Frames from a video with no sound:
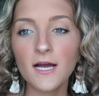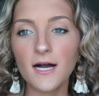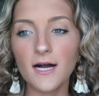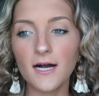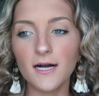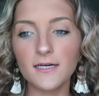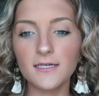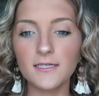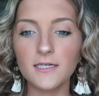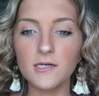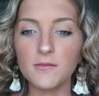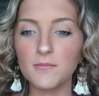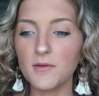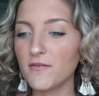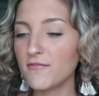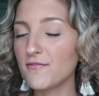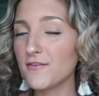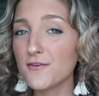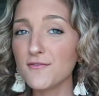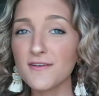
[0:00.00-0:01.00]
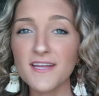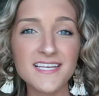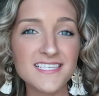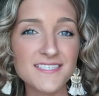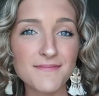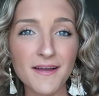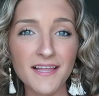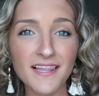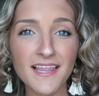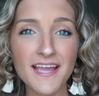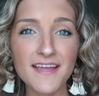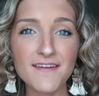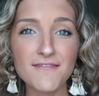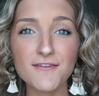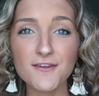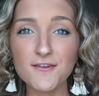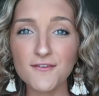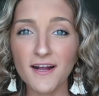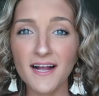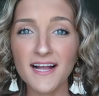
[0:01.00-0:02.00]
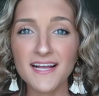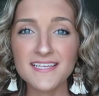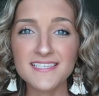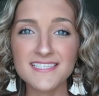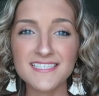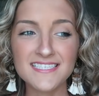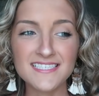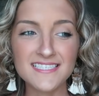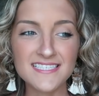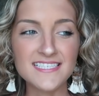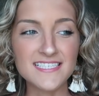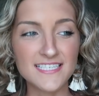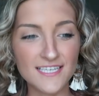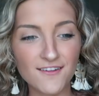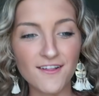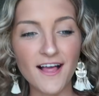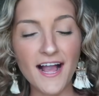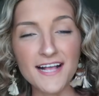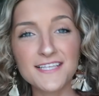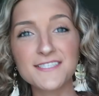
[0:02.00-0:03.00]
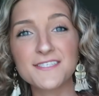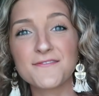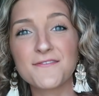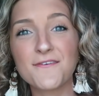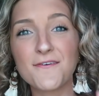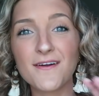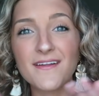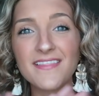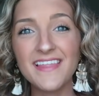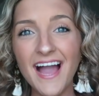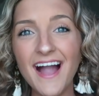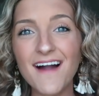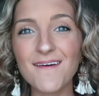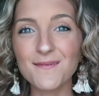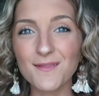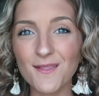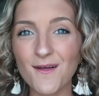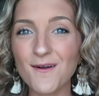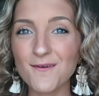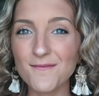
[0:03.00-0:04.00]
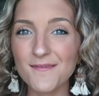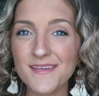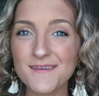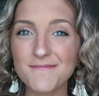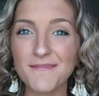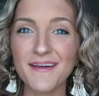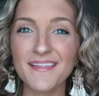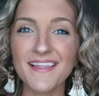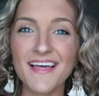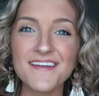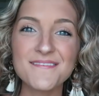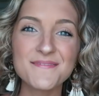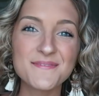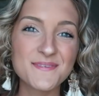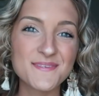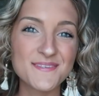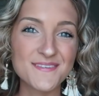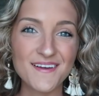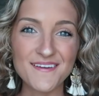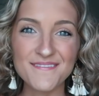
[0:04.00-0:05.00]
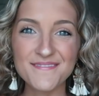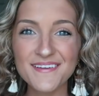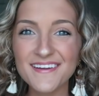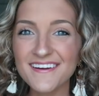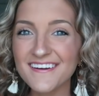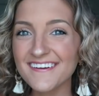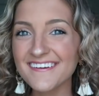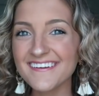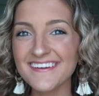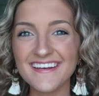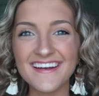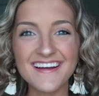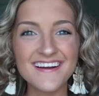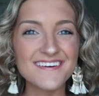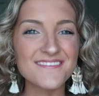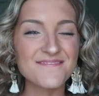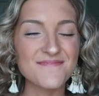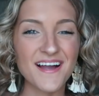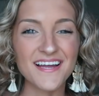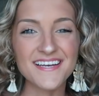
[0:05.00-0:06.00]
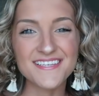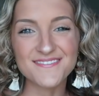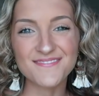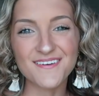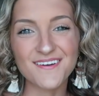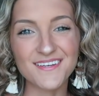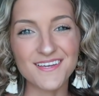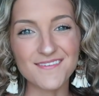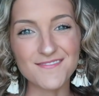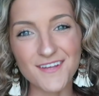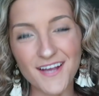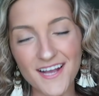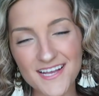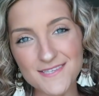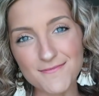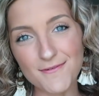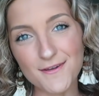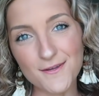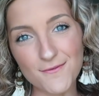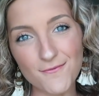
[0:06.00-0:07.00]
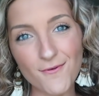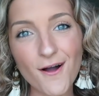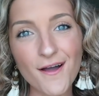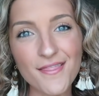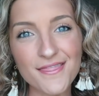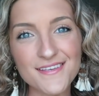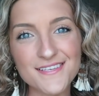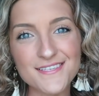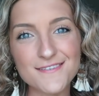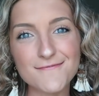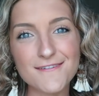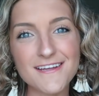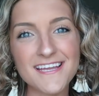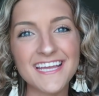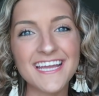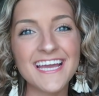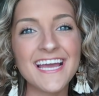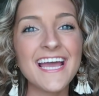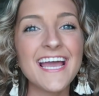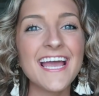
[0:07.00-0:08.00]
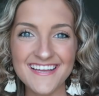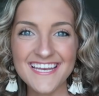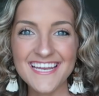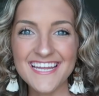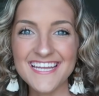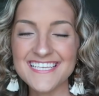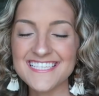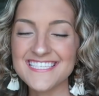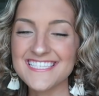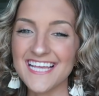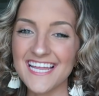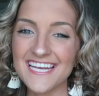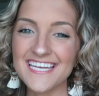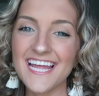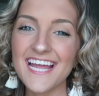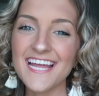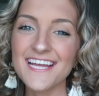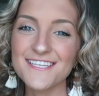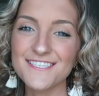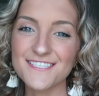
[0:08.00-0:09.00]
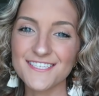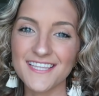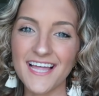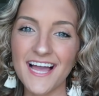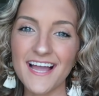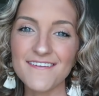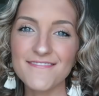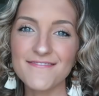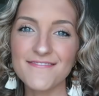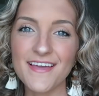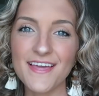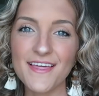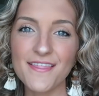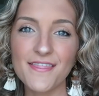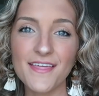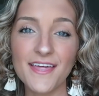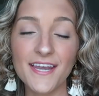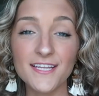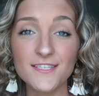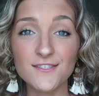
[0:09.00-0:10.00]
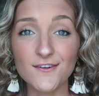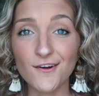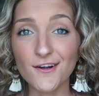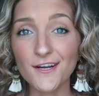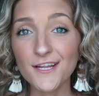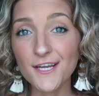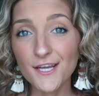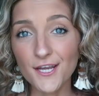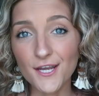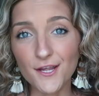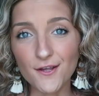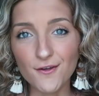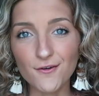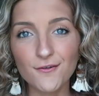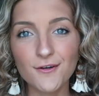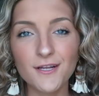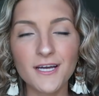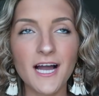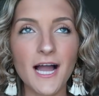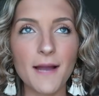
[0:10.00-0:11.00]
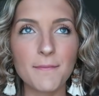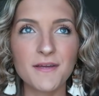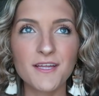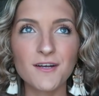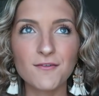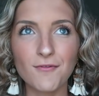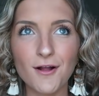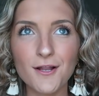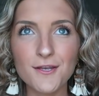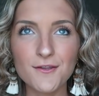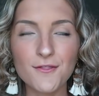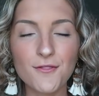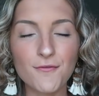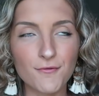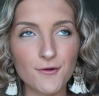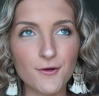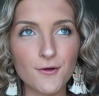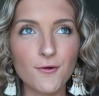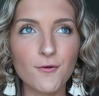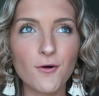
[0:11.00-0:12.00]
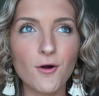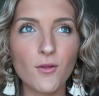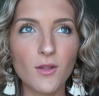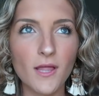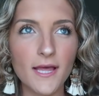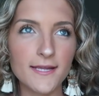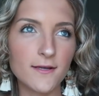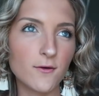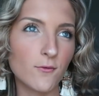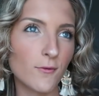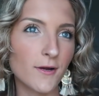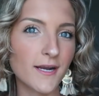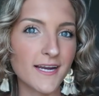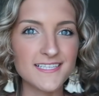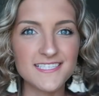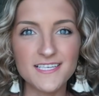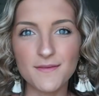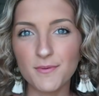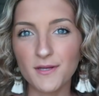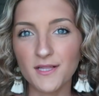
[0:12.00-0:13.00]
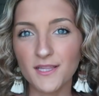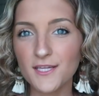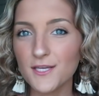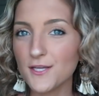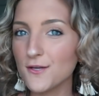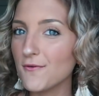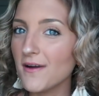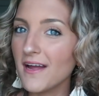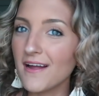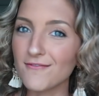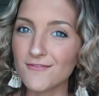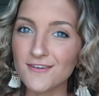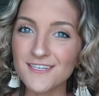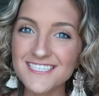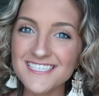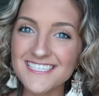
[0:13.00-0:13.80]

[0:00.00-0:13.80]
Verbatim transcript: a few days in my life, and you guys still ask for the hour-long week in my life. So I figured, you know, might as well give you guys what you want this week. It is Sunday, July 5th, and it's already noon. I'm gonna run through like what I typically do every